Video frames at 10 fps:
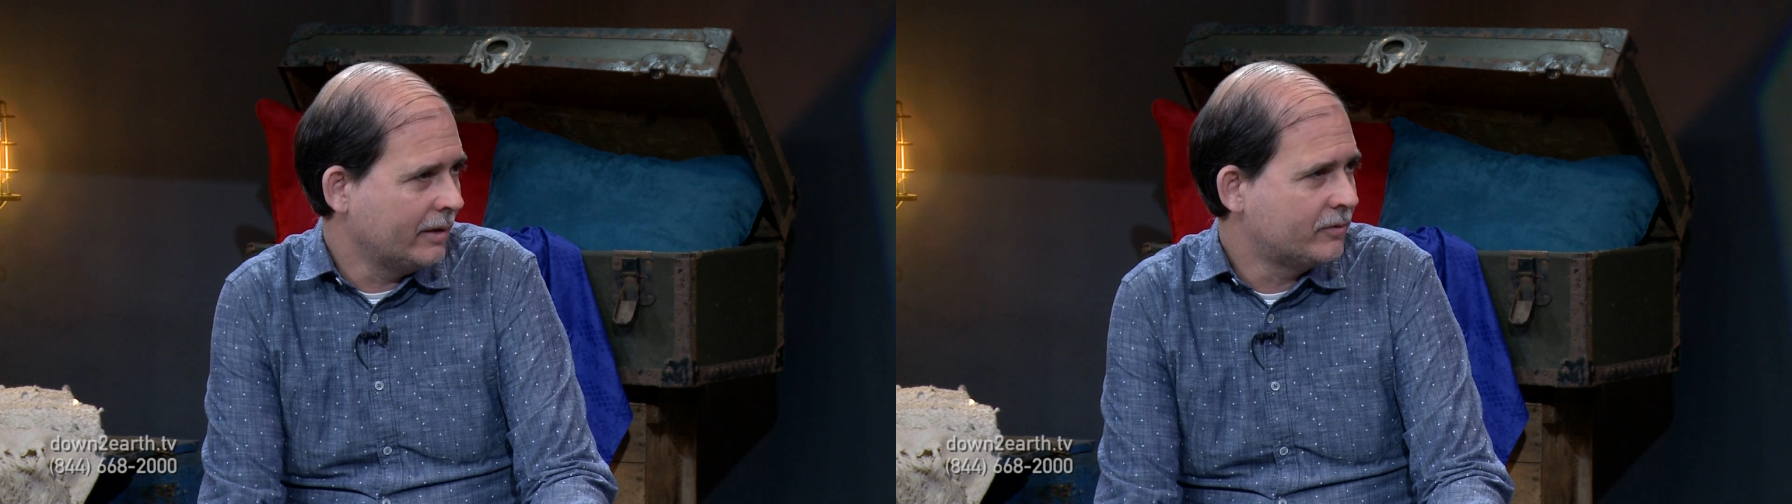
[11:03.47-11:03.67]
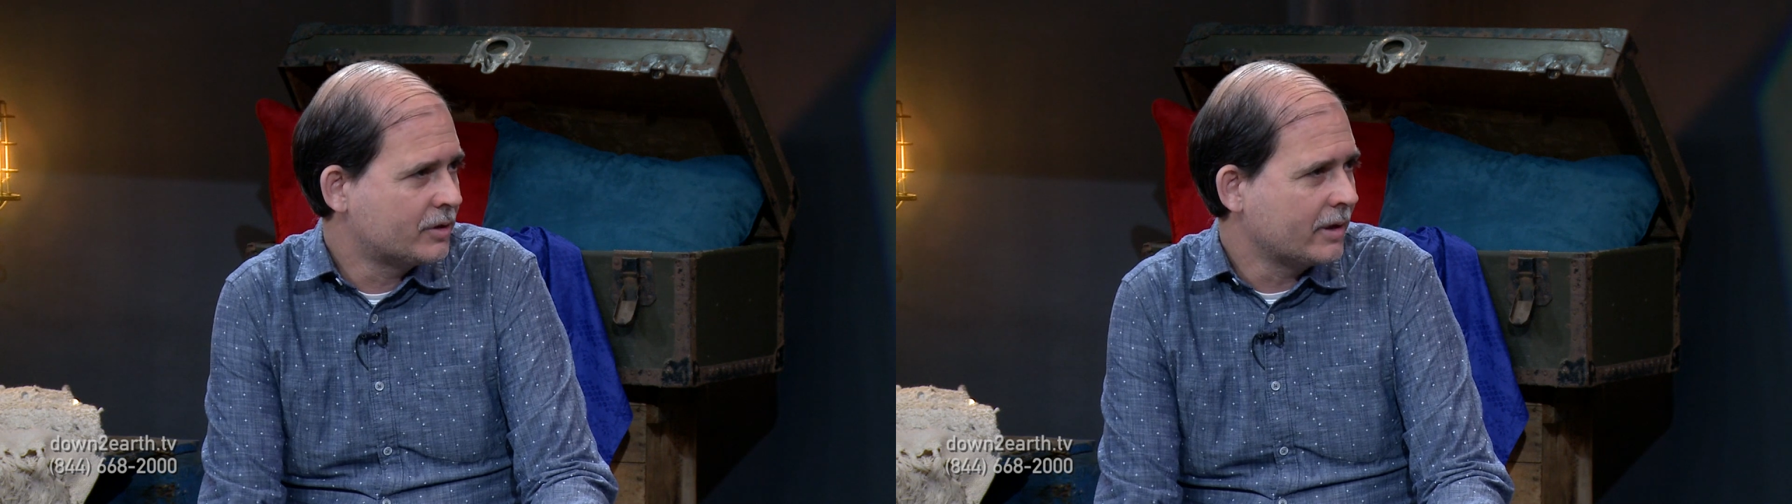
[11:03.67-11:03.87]

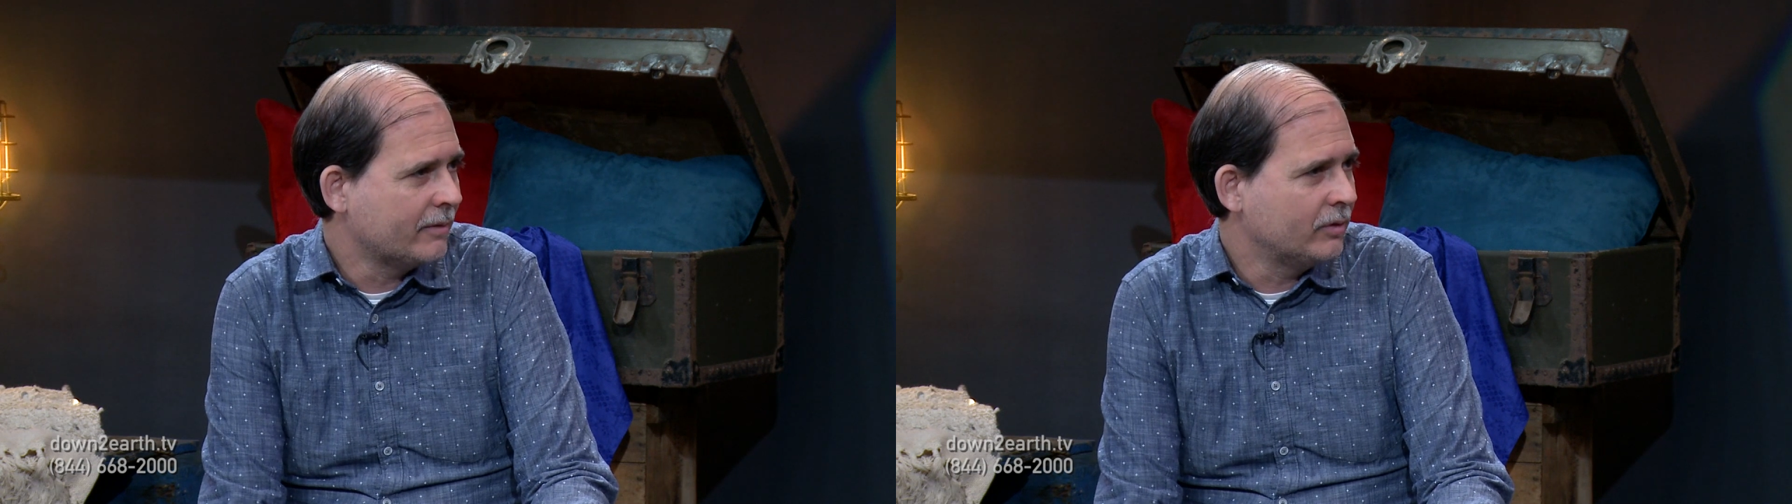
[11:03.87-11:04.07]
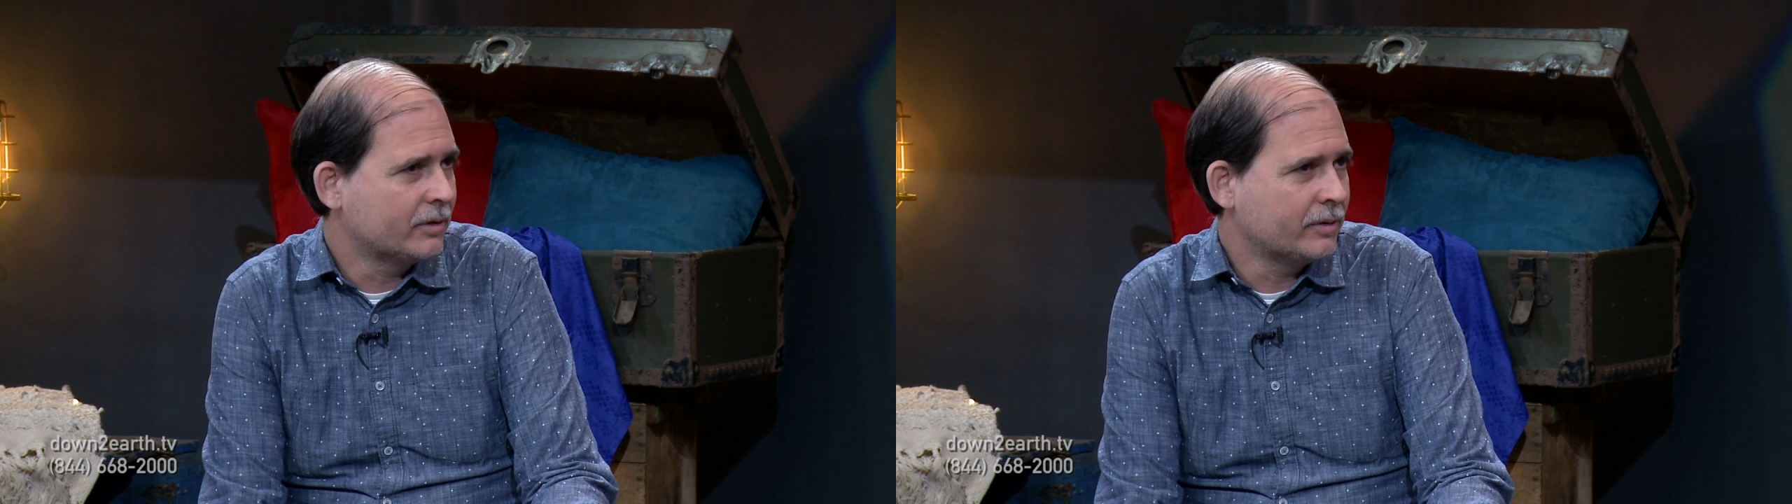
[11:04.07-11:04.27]
I've
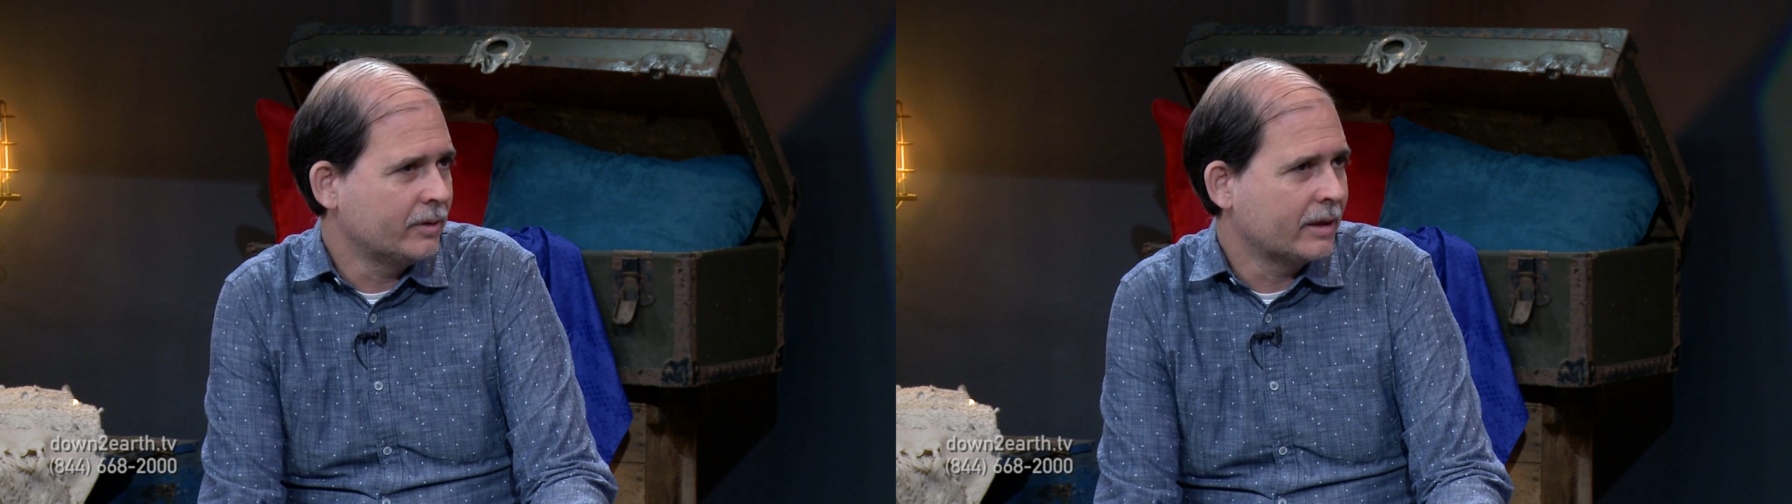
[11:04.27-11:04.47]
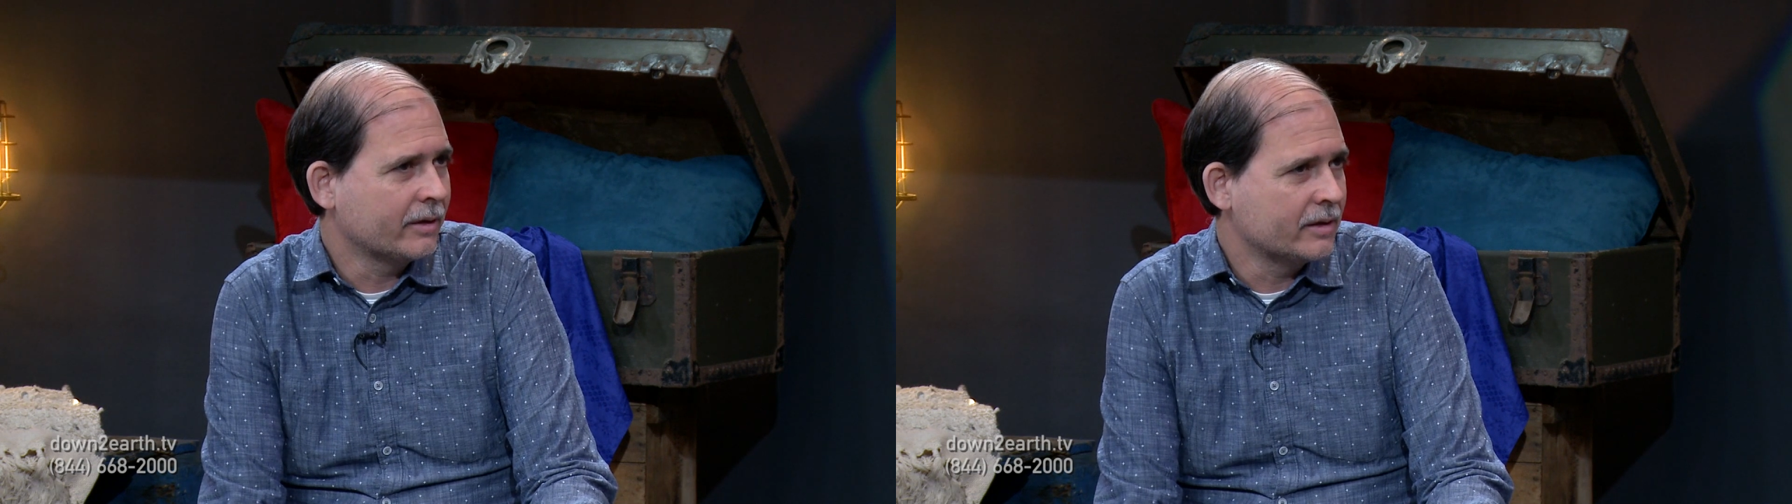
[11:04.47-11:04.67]
traveled
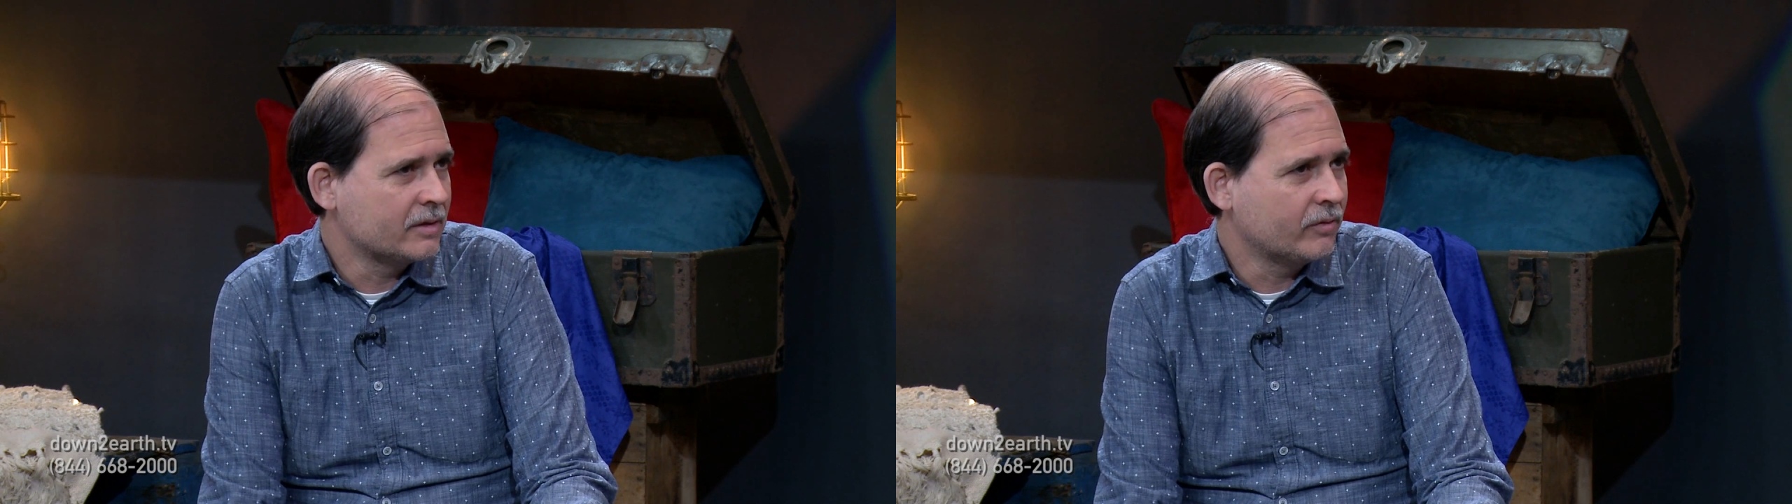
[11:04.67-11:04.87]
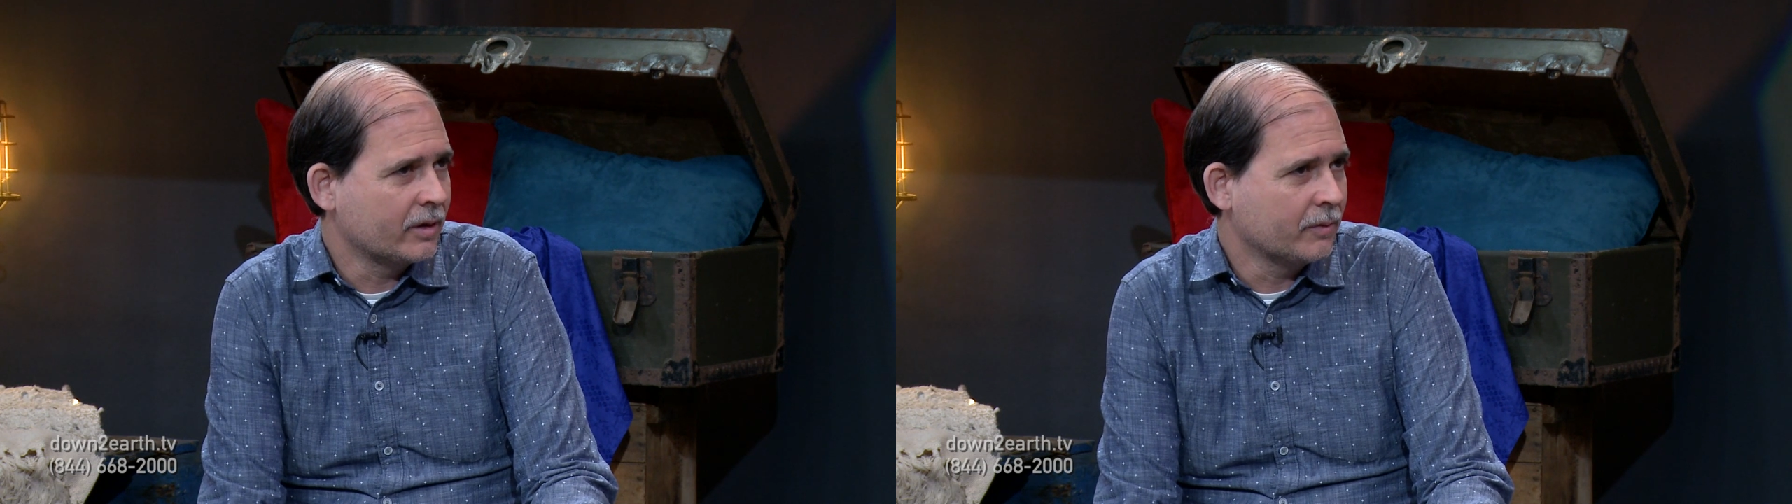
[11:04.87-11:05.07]
through areas
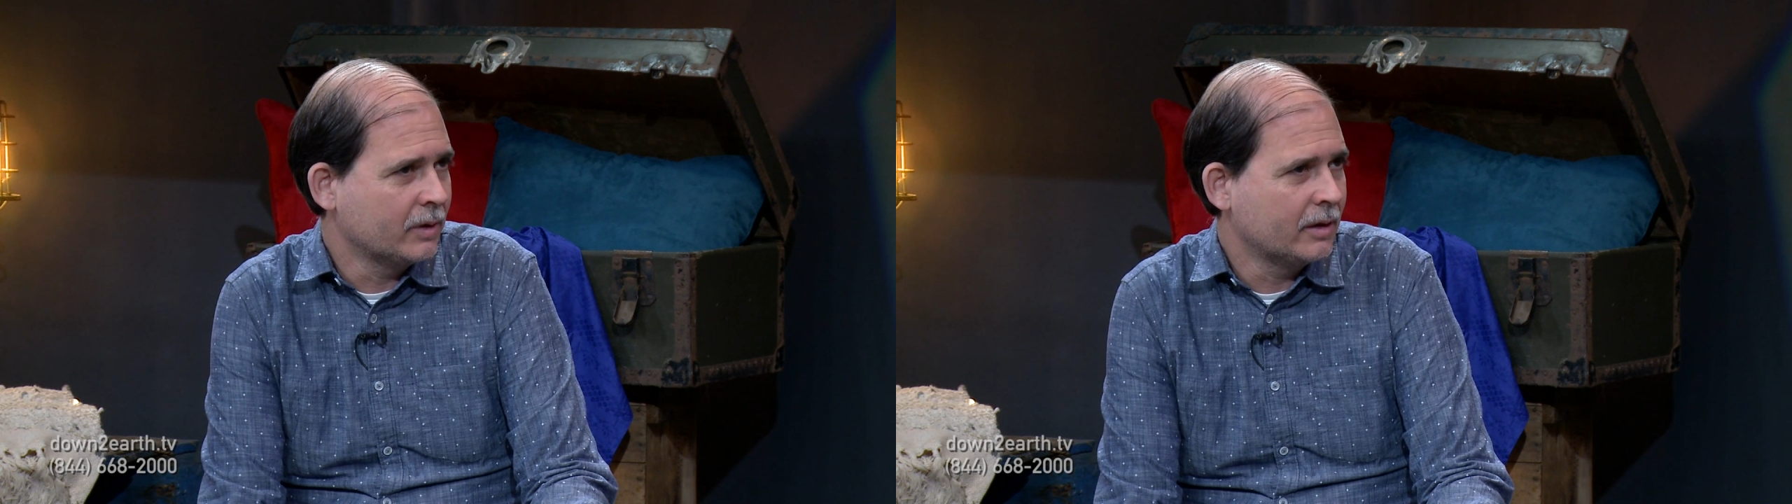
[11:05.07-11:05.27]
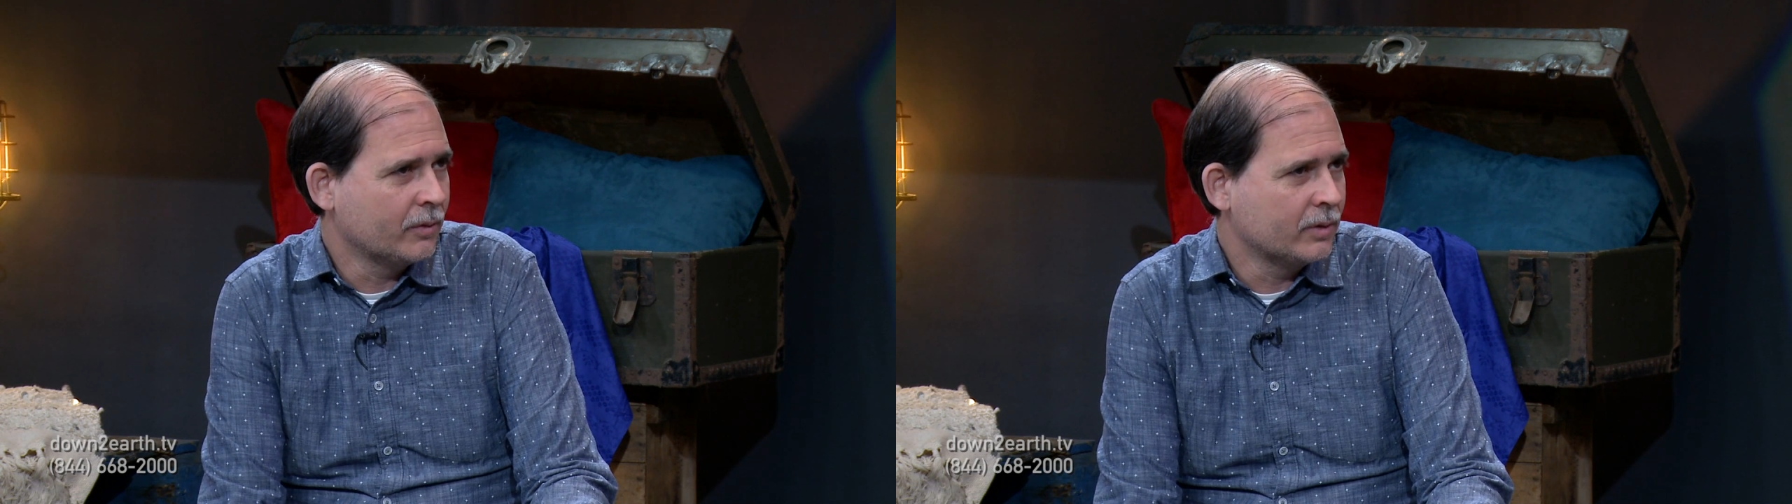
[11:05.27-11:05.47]
of there
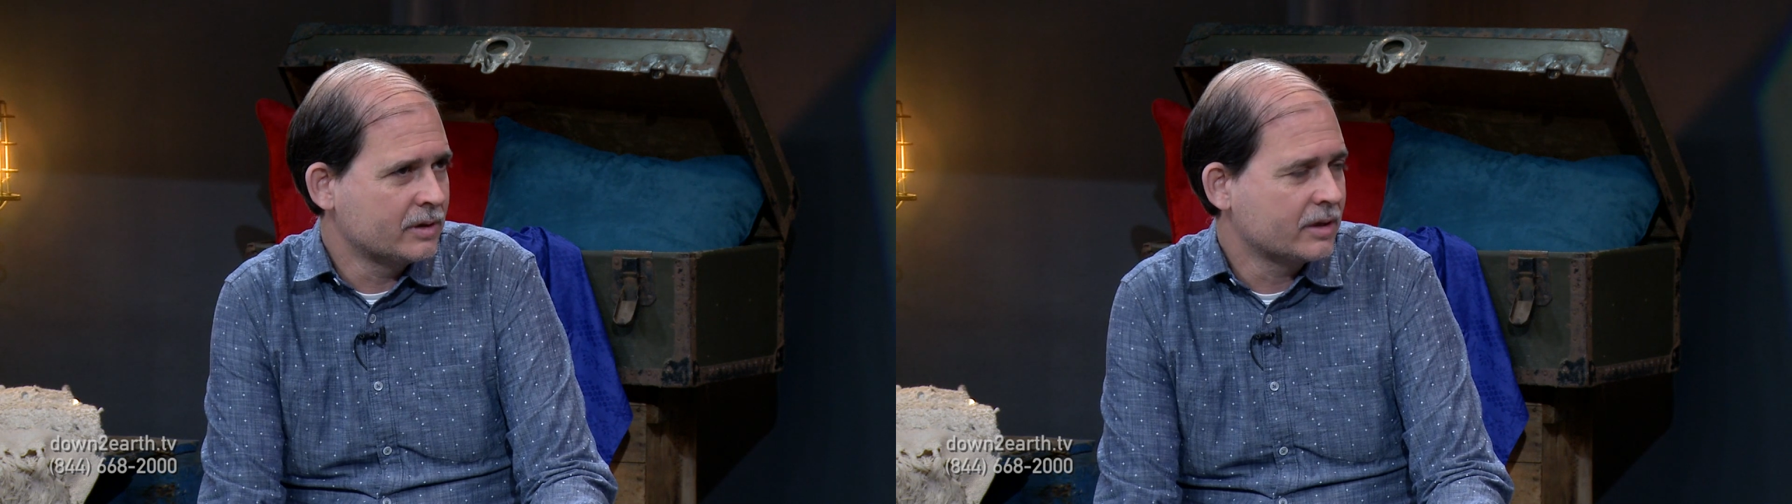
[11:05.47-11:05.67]
when there was